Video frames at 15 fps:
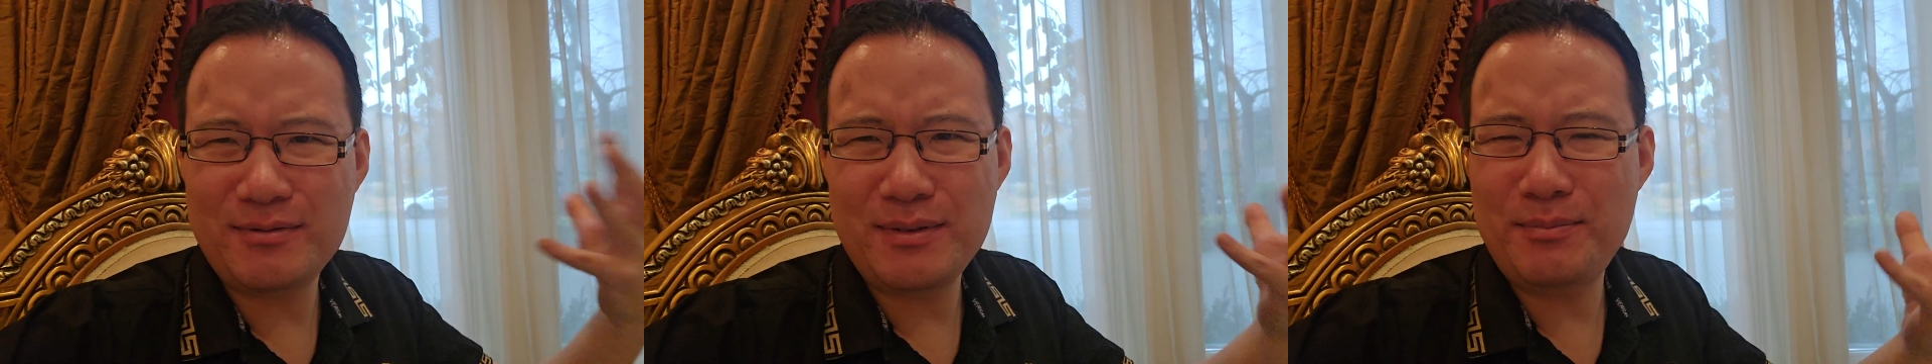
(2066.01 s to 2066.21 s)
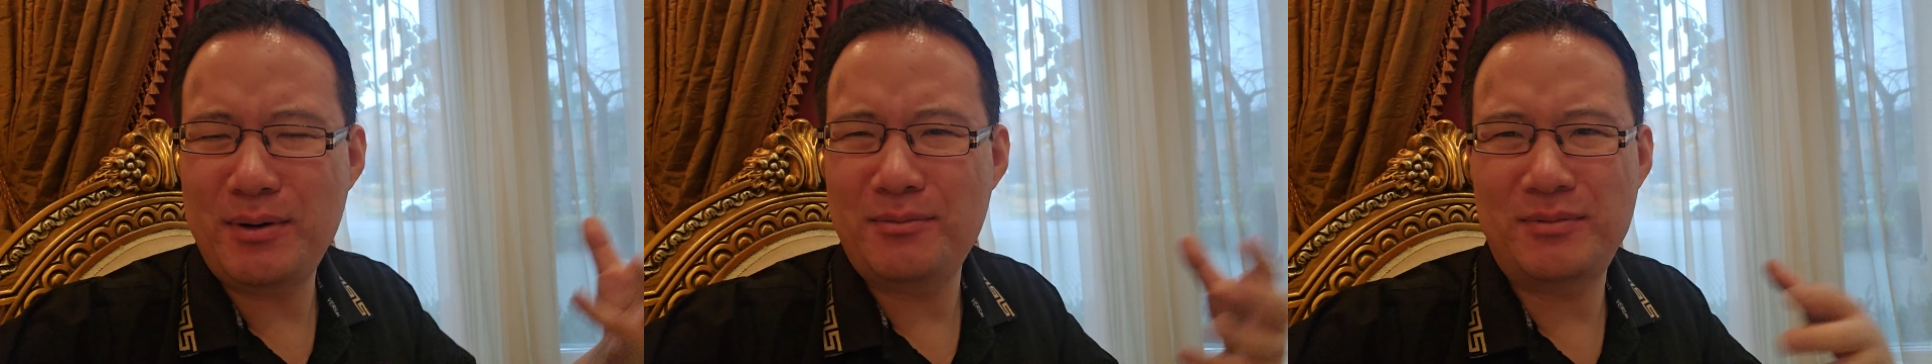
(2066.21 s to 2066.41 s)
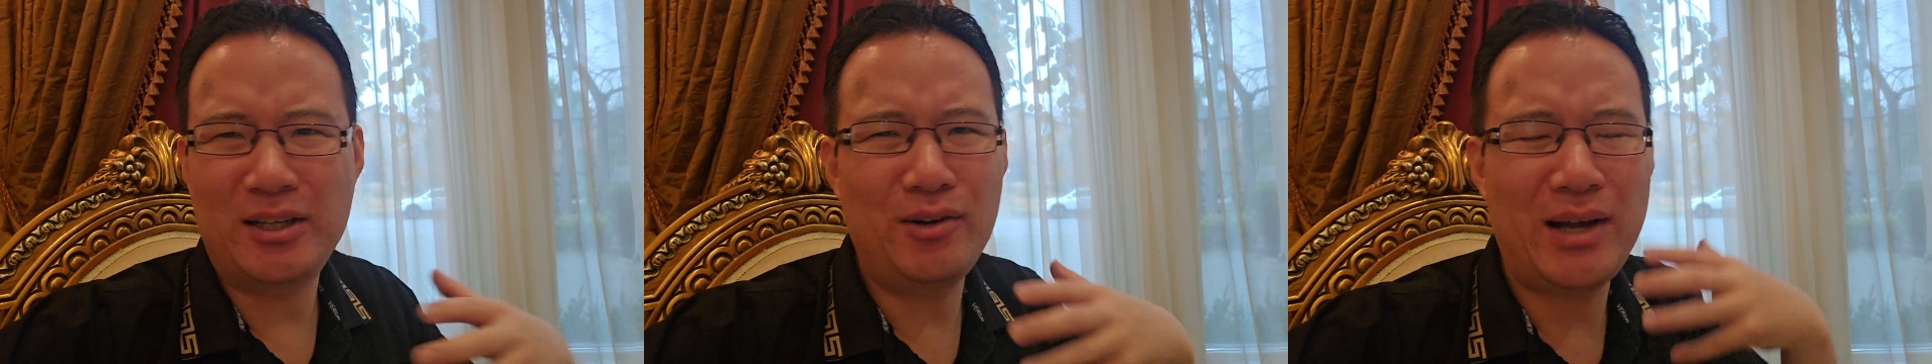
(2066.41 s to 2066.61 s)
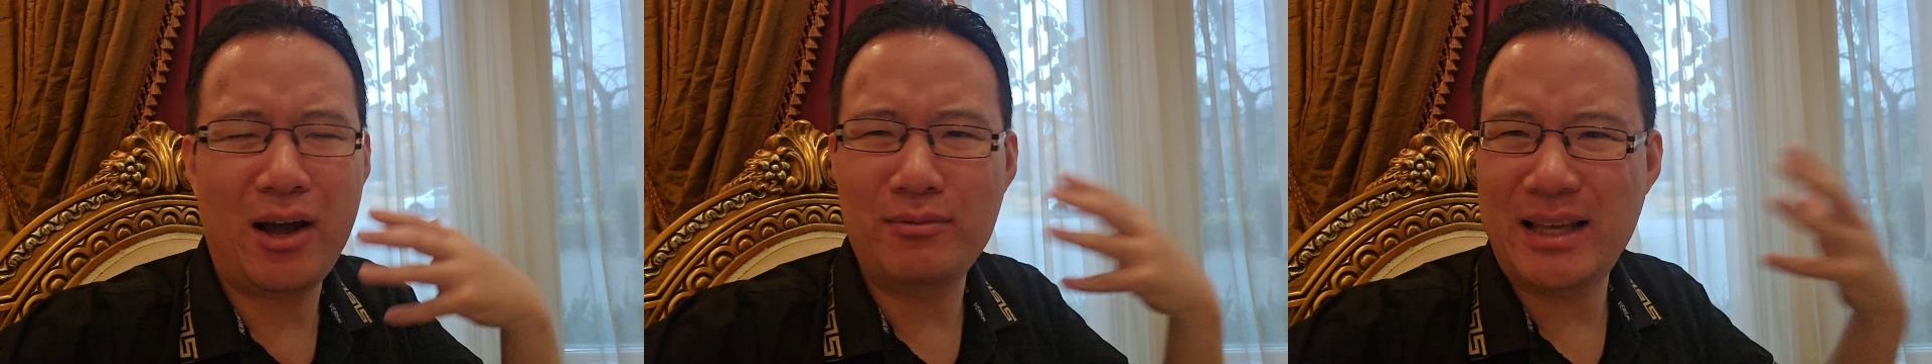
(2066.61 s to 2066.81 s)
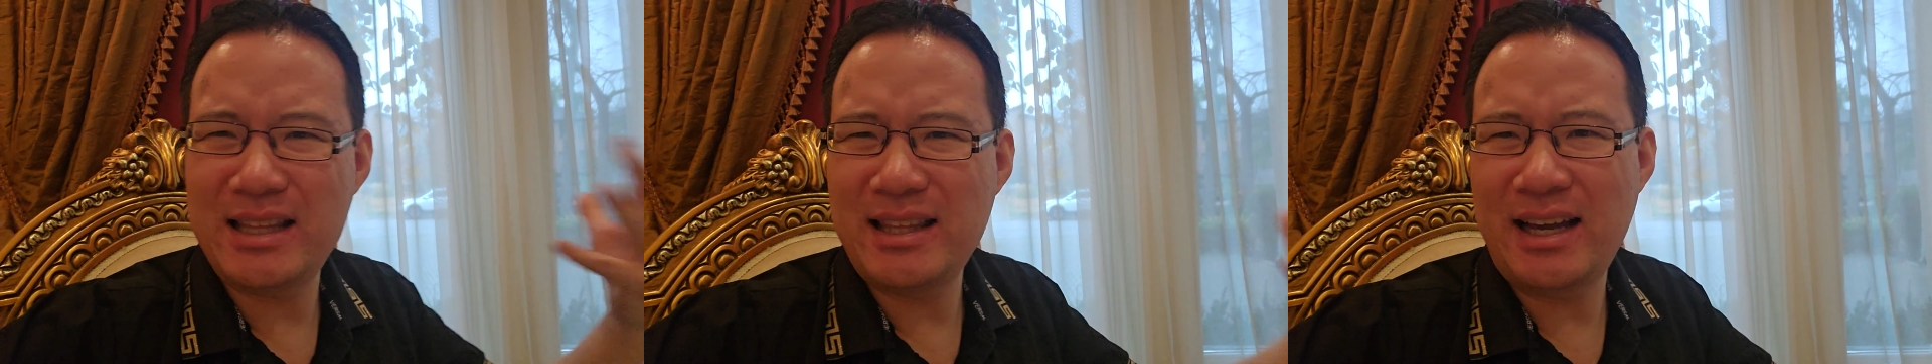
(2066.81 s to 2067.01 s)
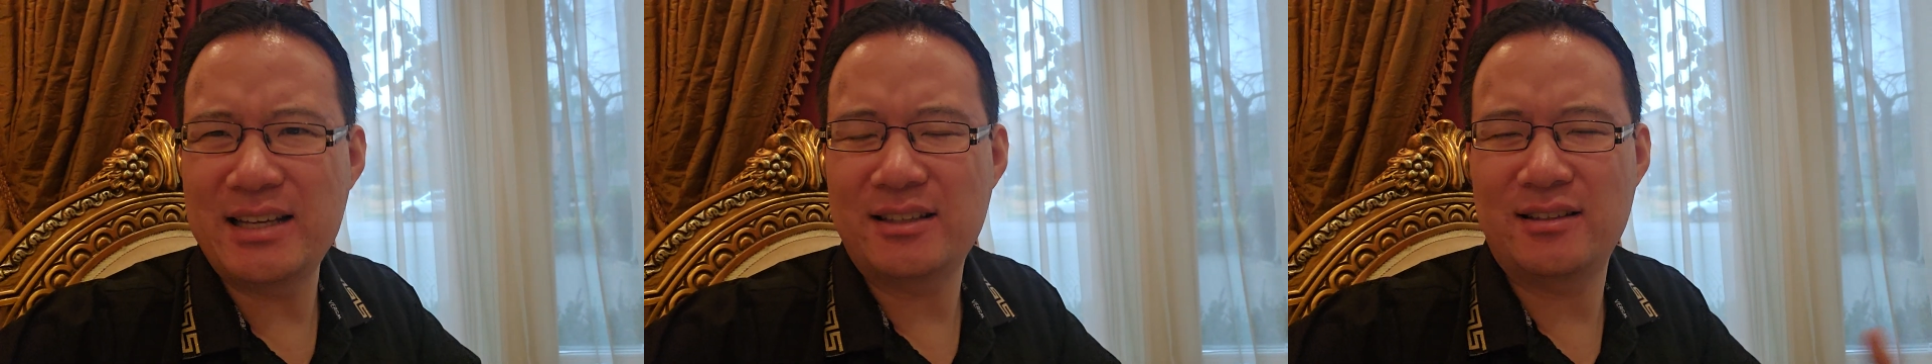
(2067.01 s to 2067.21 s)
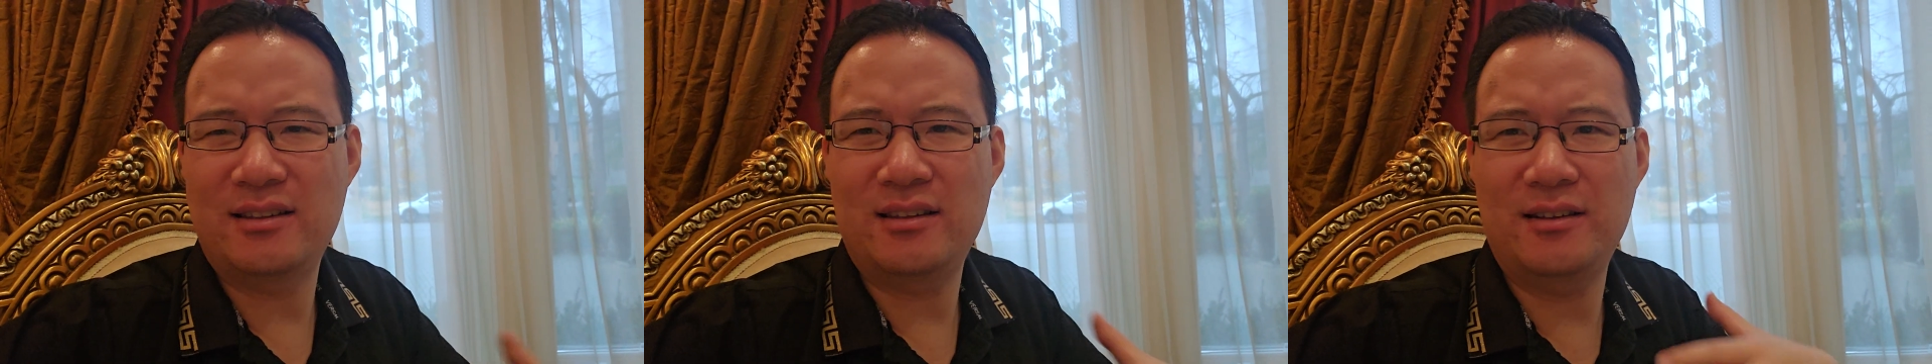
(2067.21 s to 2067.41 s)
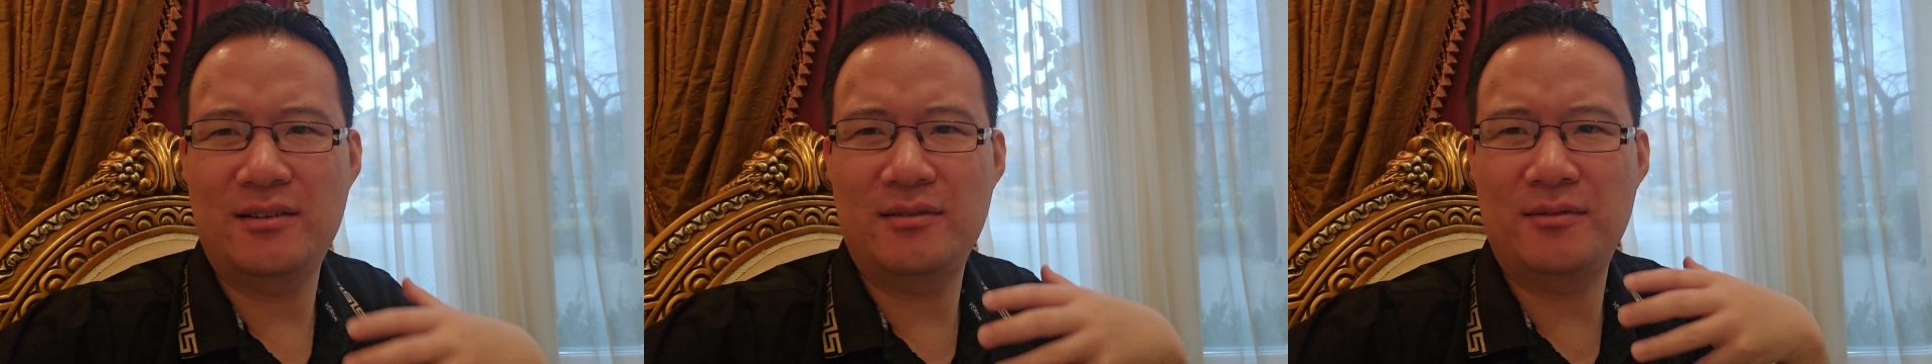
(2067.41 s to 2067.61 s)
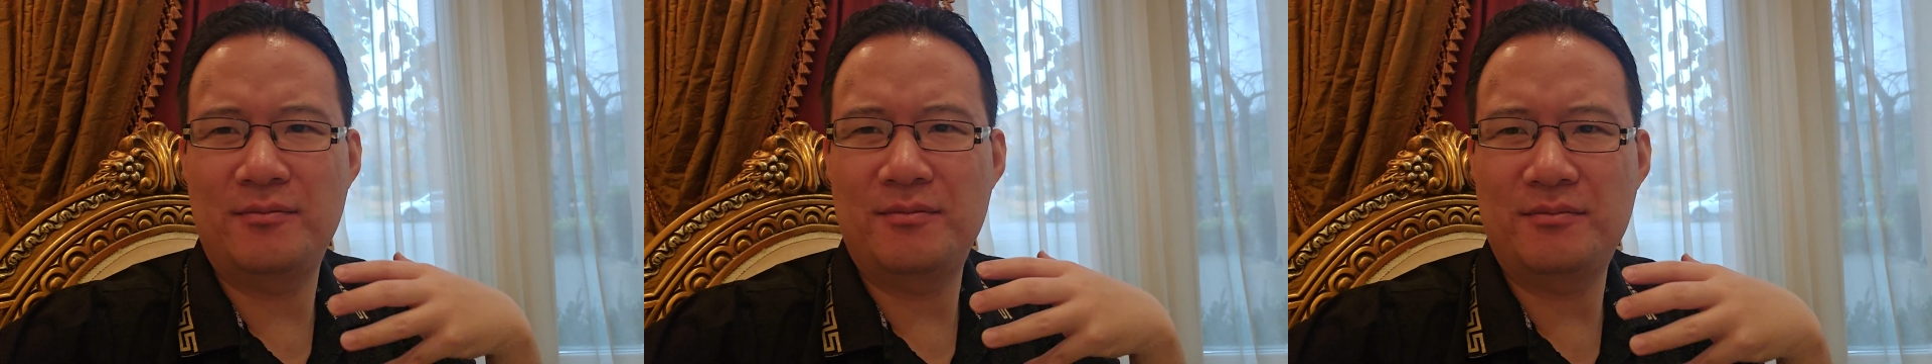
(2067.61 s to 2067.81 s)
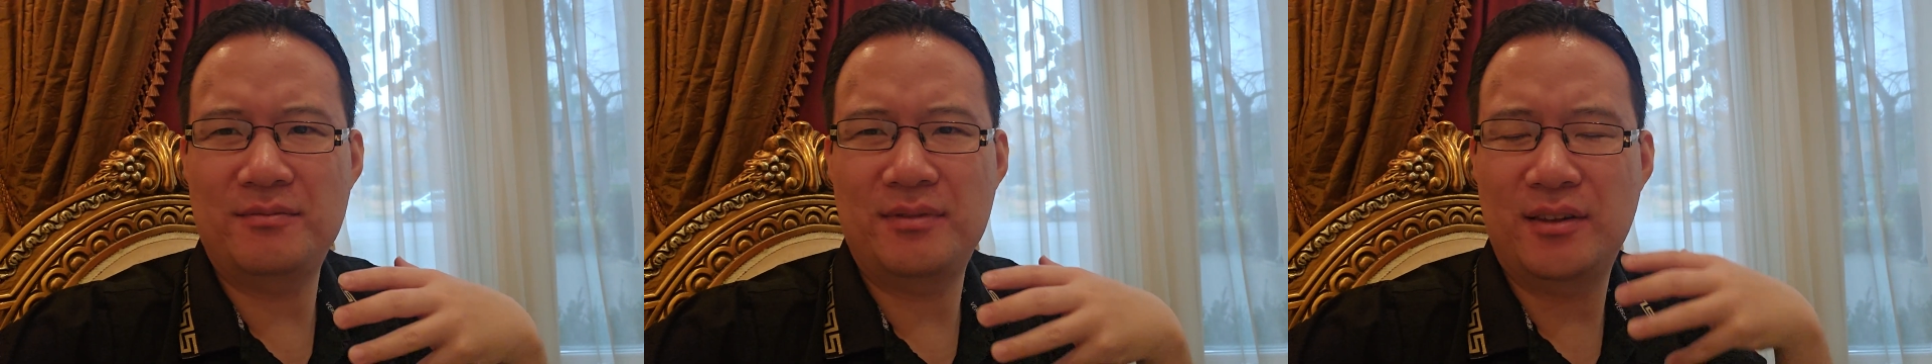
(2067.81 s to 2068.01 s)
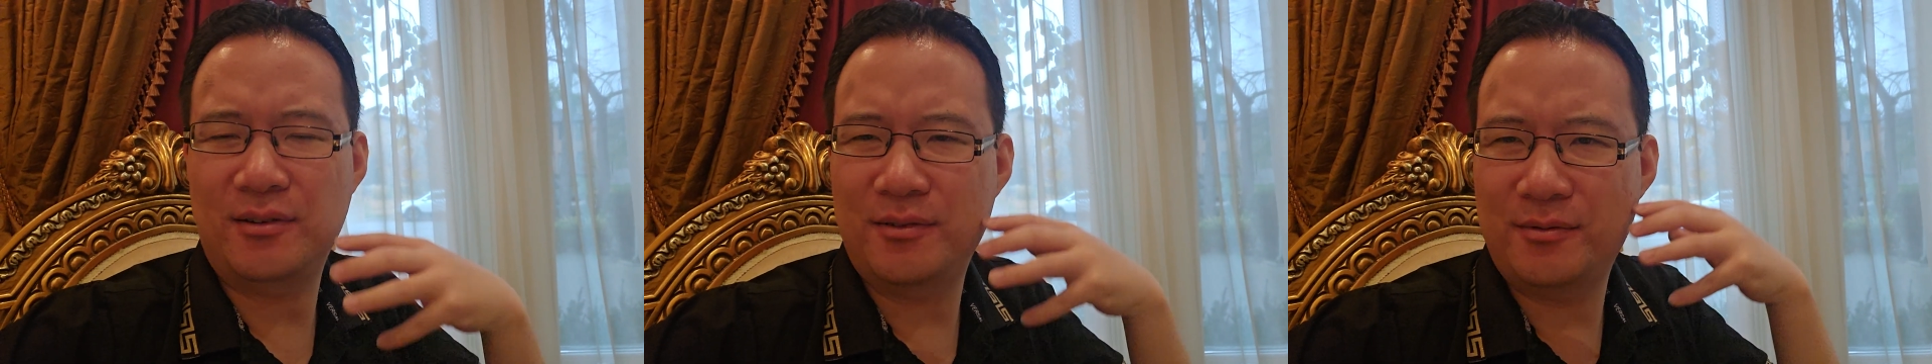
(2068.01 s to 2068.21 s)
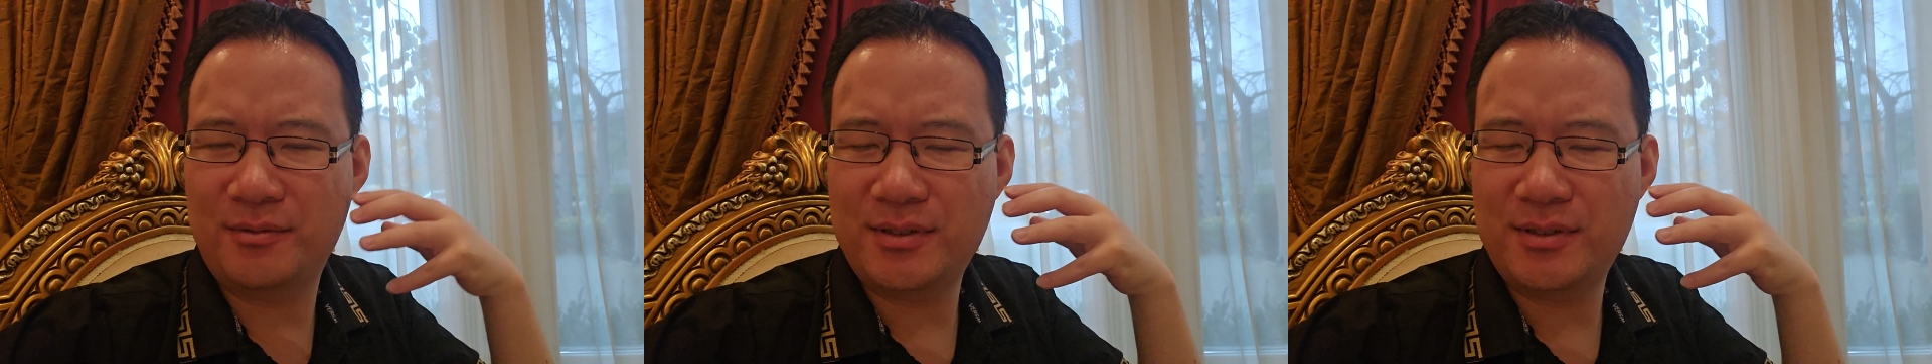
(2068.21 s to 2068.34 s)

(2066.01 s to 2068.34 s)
people go out at night and they're